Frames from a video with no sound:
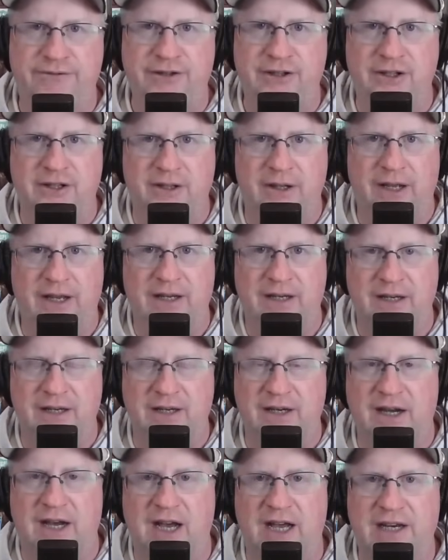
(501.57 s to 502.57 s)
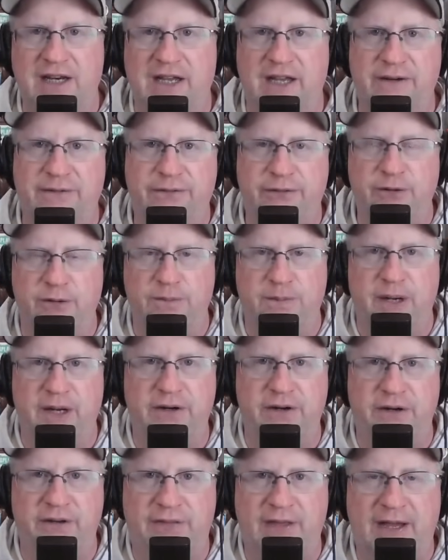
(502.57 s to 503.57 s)
field like a hot knife through
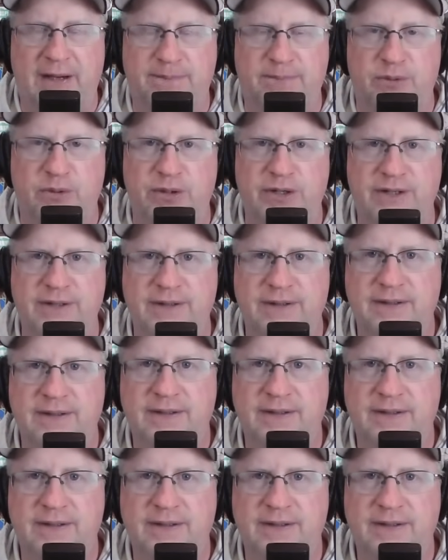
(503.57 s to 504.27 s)
butter at that point.